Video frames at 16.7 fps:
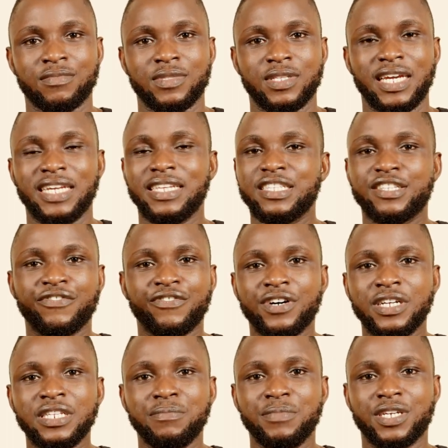And it's
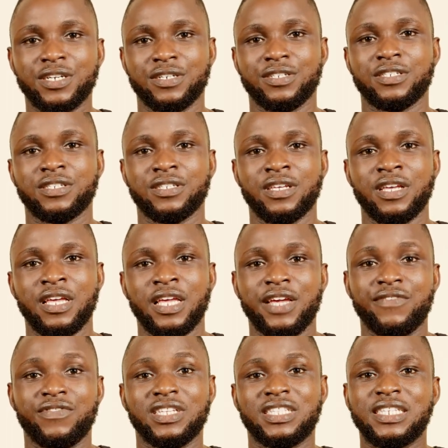funny because
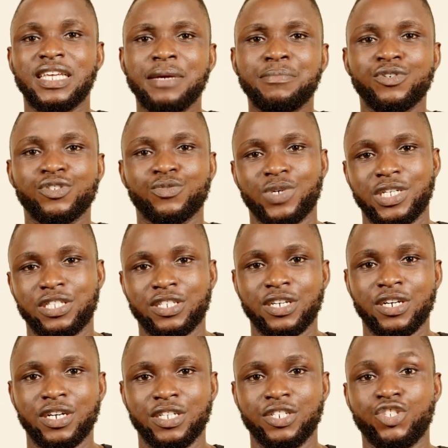if the tables were
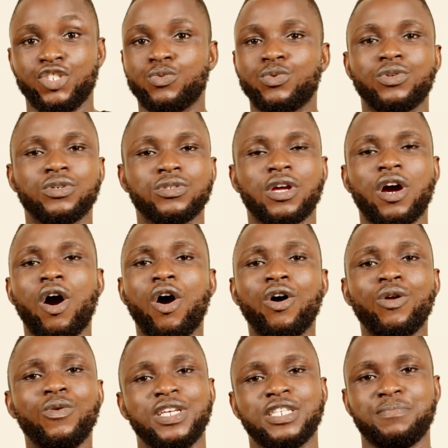turned, you would
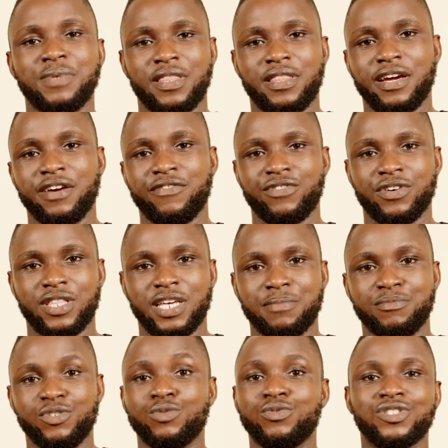always be there for
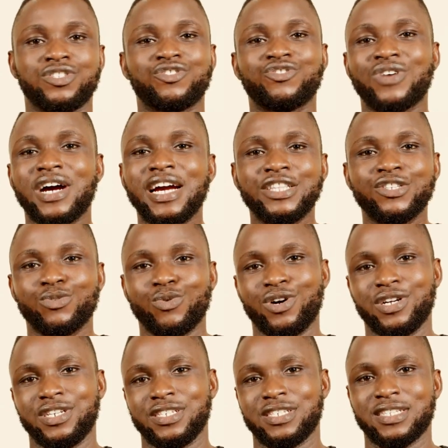them. You would try to
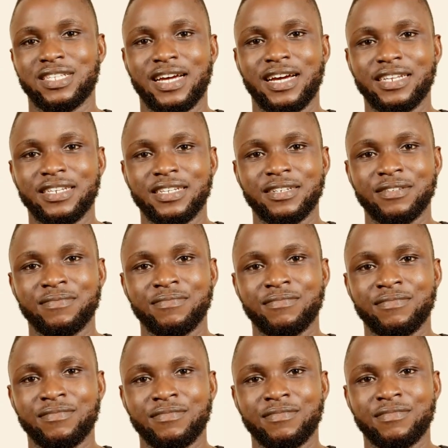understand.
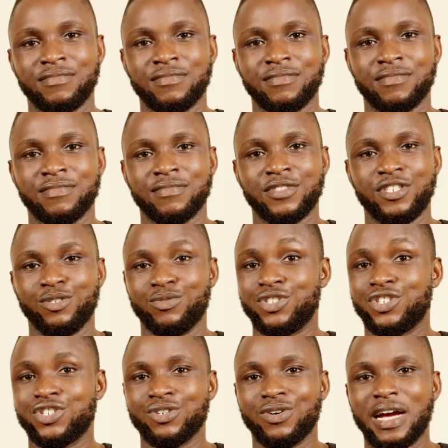You would
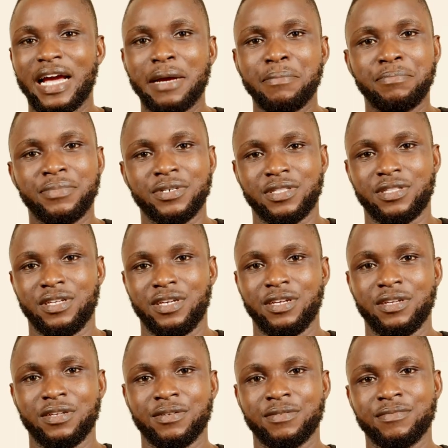show empathy.
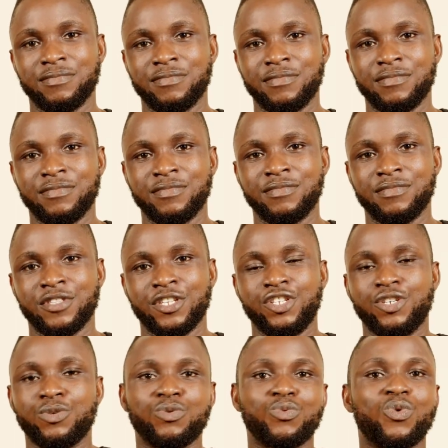
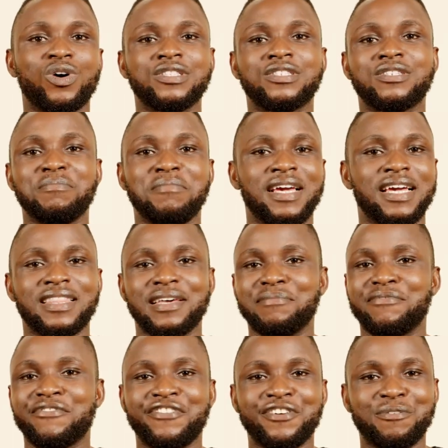You would want to make
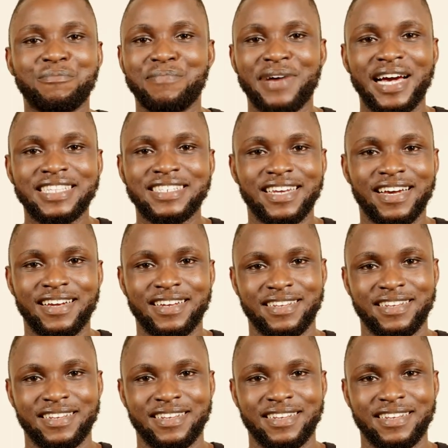them feel better.